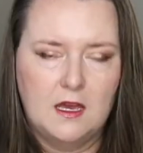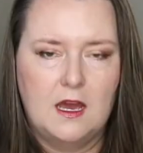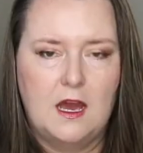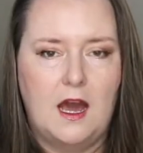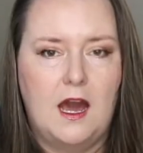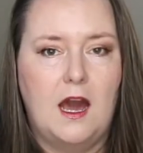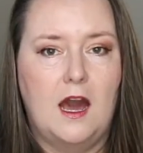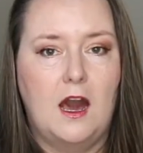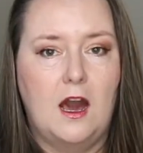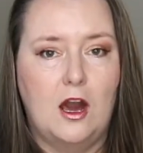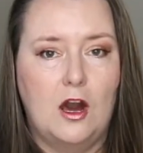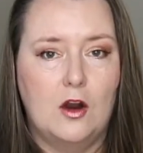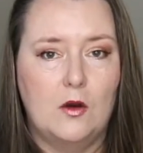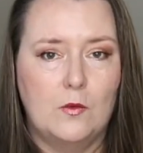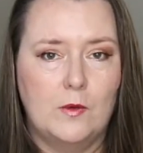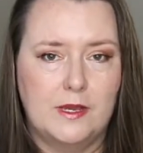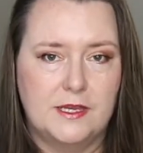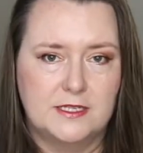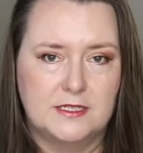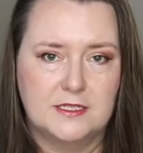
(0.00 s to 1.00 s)
I
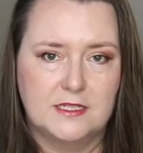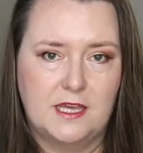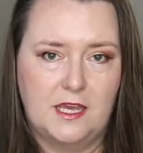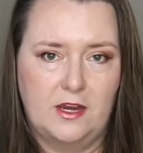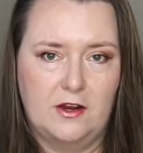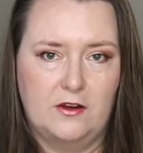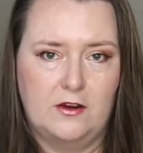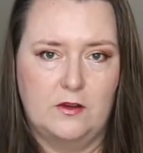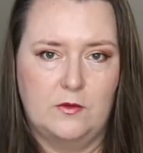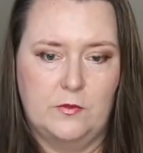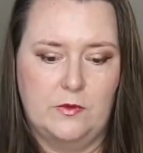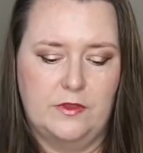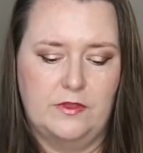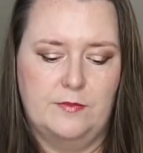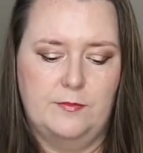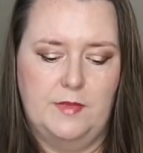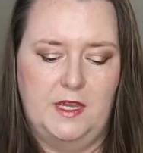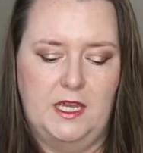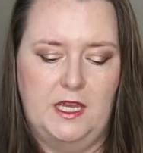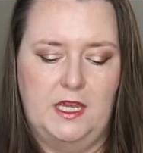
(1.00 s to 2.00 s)
always carry with
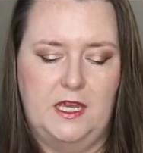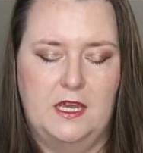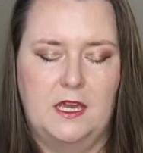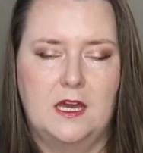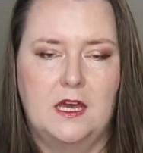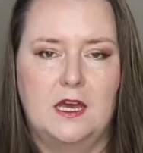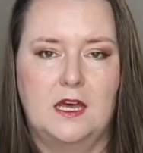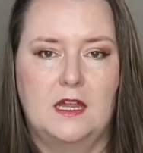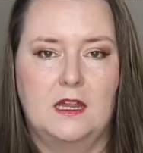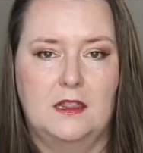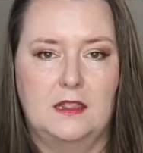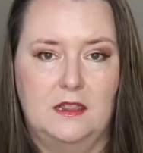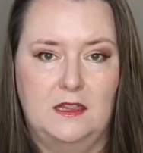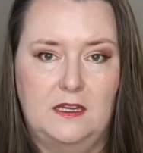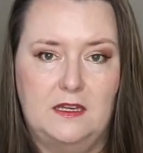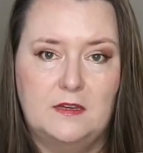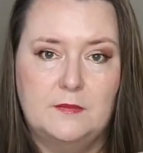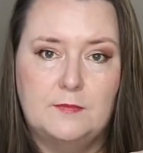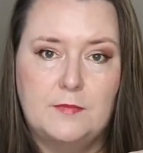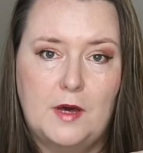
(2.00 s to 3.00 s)
me
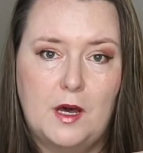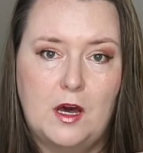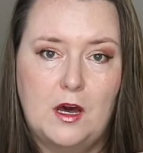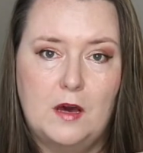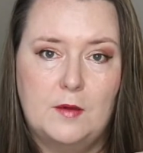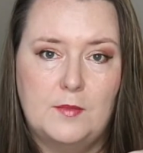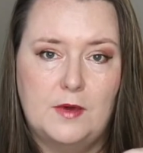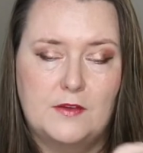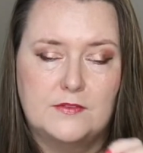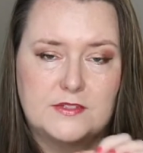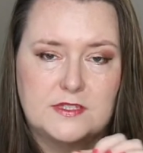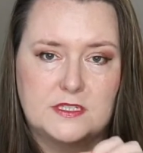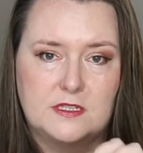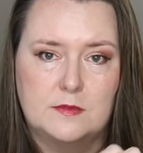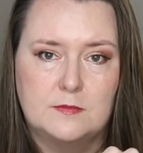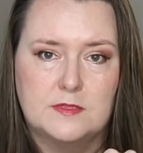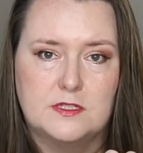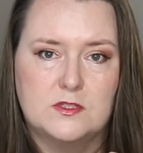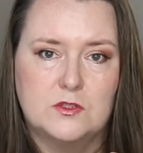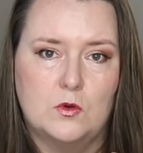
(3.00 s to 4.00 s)
lip balm of
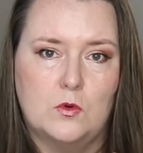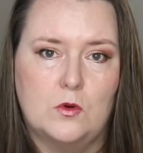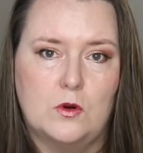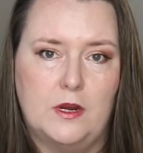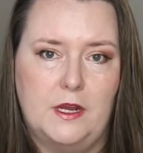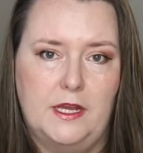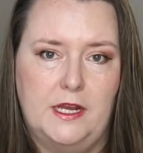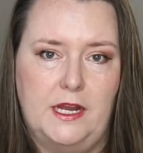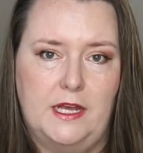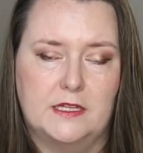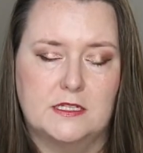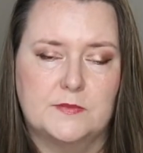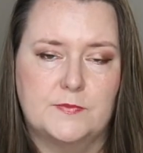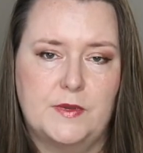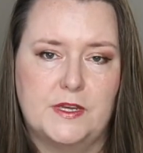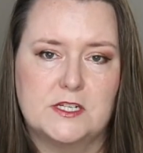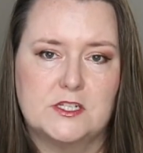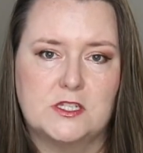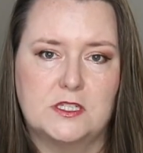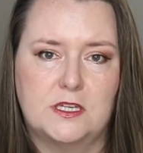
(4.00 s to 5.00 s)
some sort. And
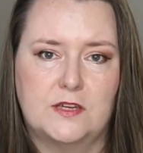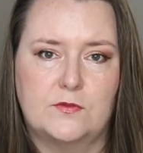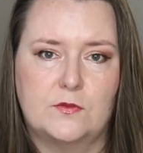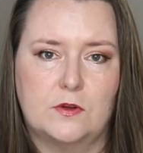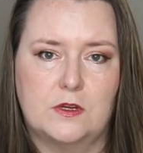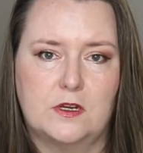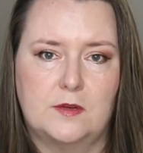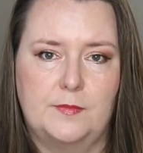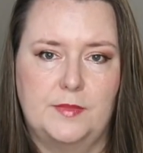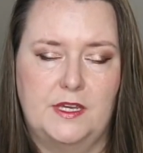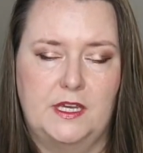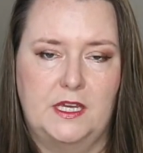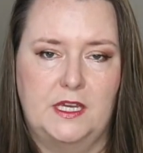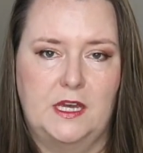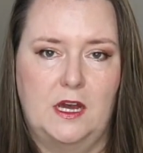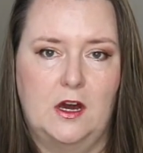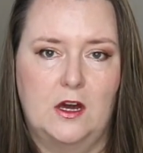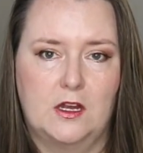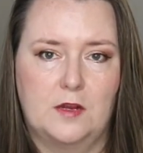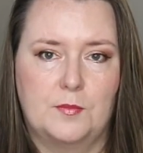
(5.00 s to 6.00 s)
especially if we're going to
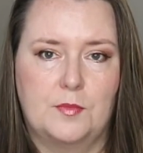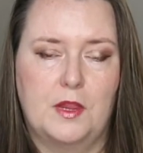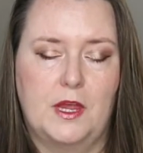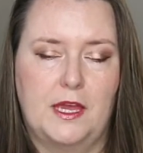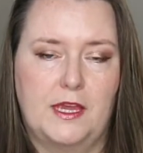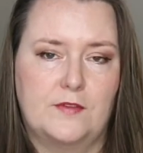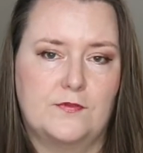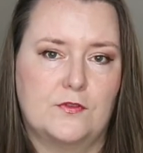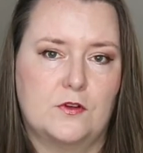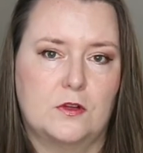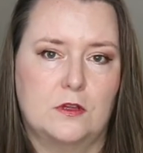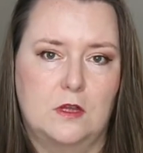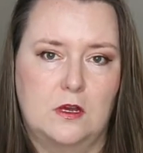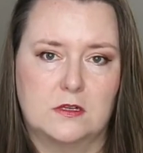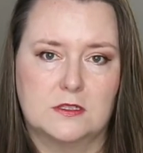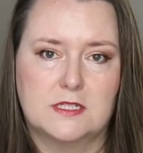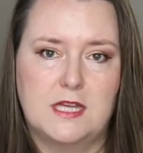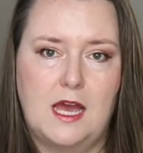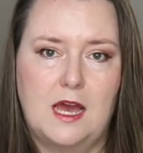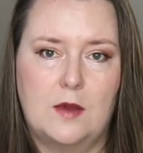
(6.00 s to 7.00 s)
be on a plane for a
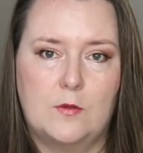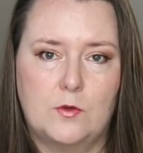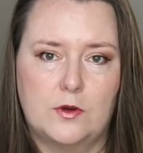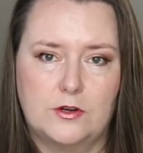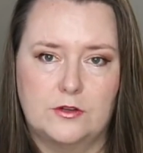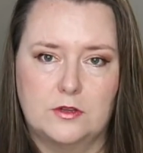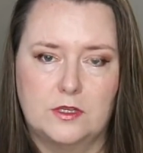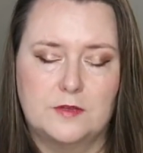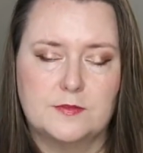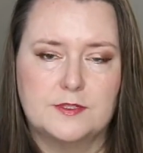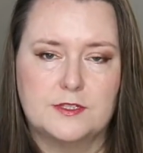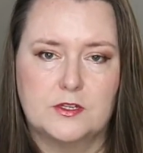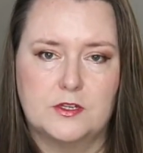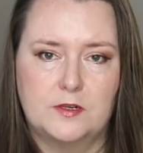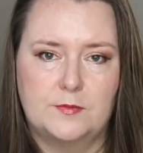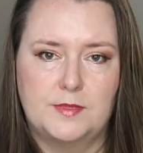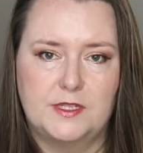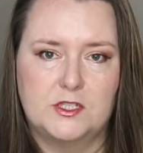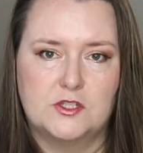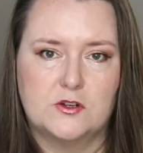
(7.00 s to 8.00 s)
long time where your lips are going
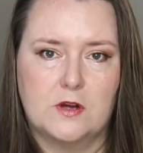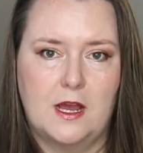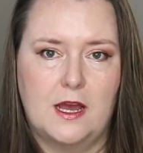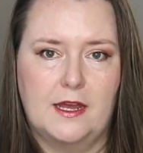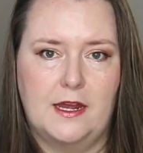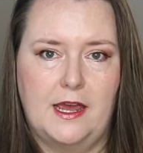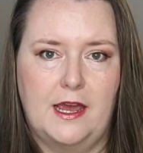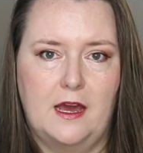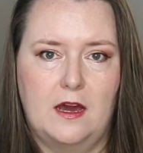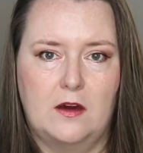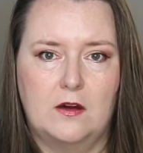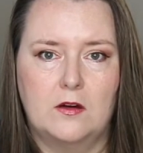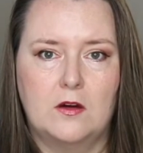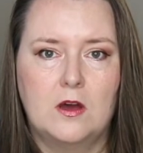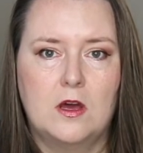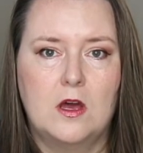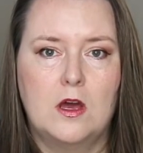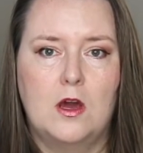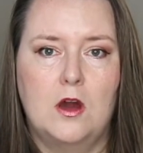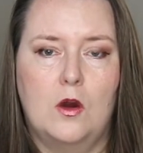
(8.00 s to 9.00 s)
to be dried out,
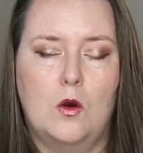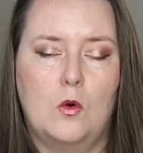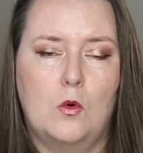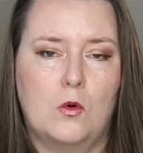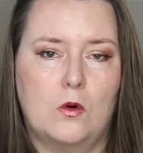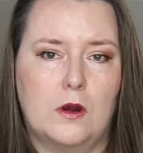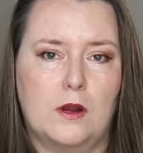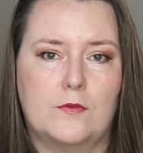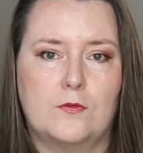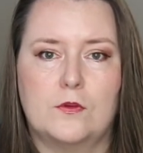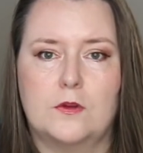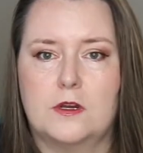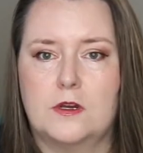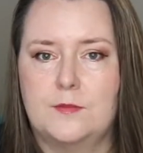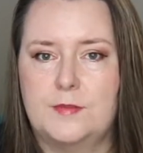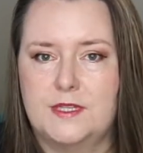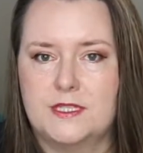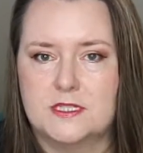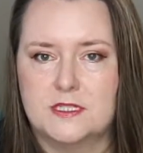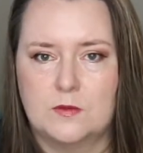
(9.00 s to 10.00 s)
or if we're going to
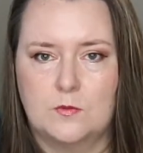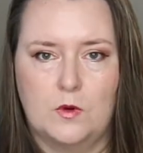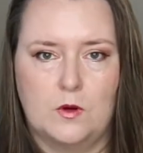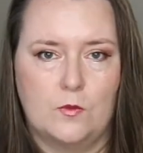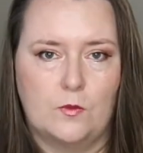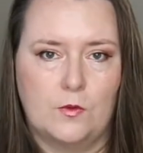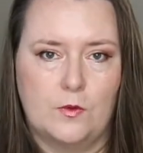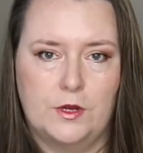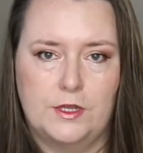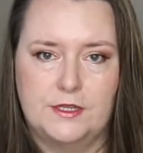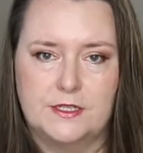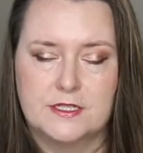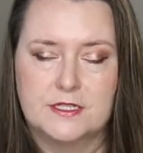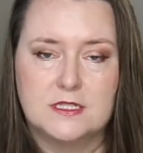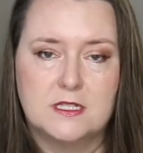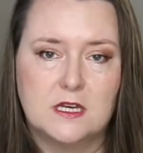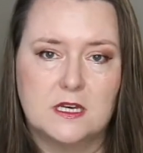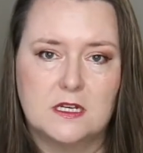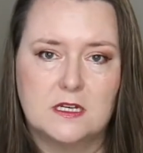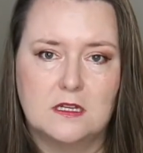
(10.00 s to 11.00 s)
be somewhere where we're in the
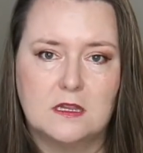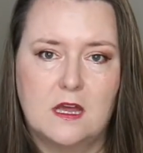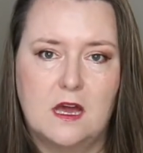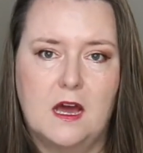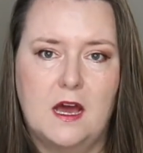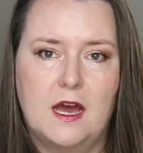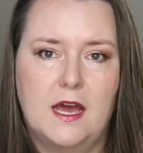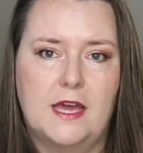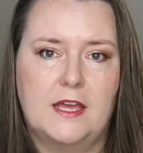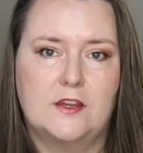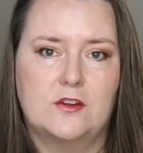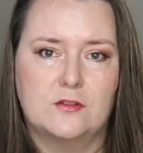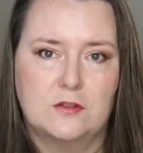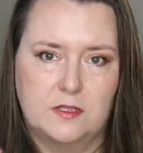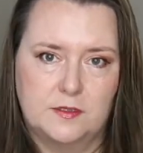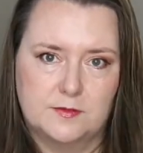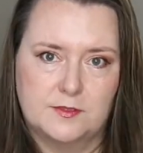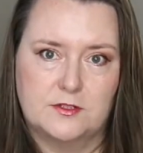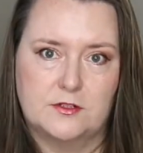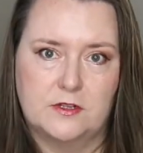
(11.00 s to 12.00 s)
sun a lot and your
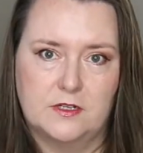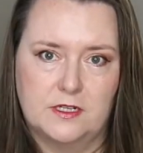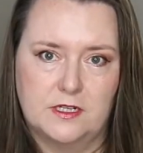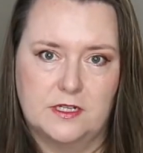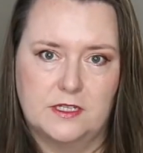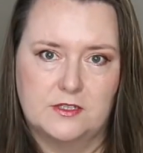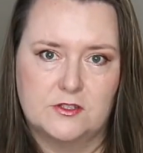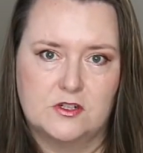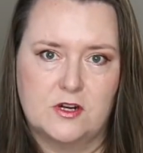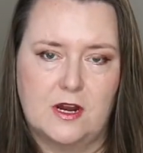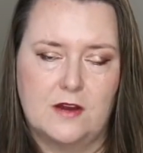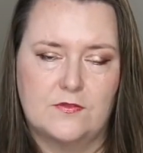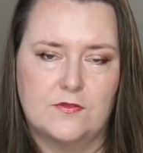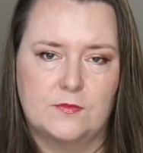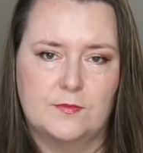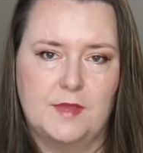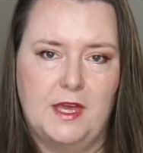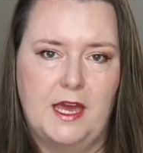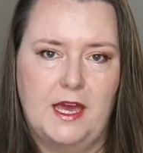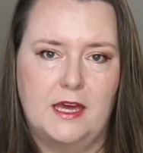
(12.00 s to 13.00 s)
lips are going to get dry
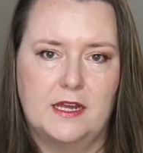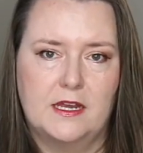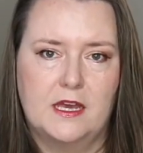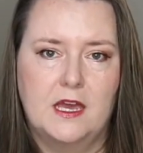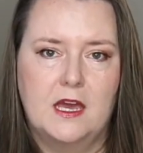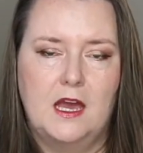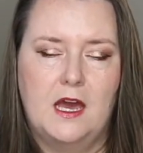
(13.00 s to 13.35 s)
from that.